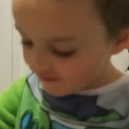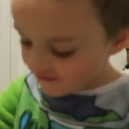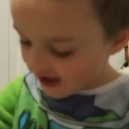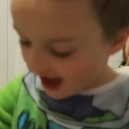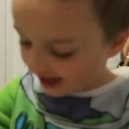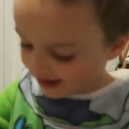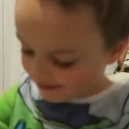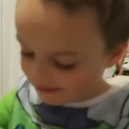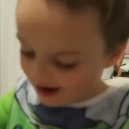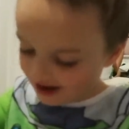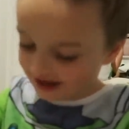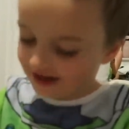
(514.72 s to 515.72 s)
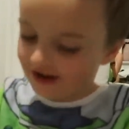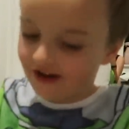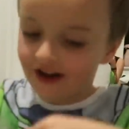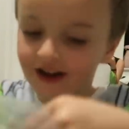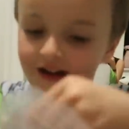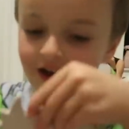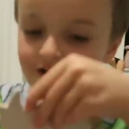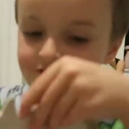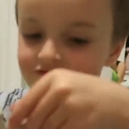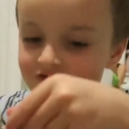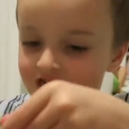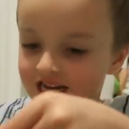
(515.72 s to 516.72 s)
That's why I like.
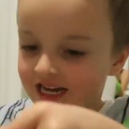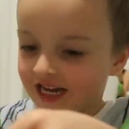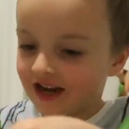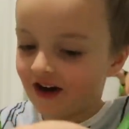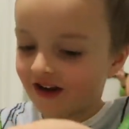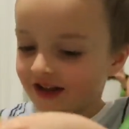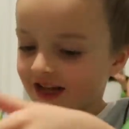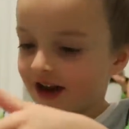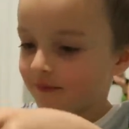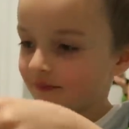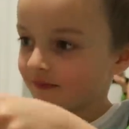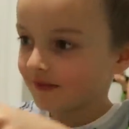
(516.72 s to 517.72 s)
I really like that.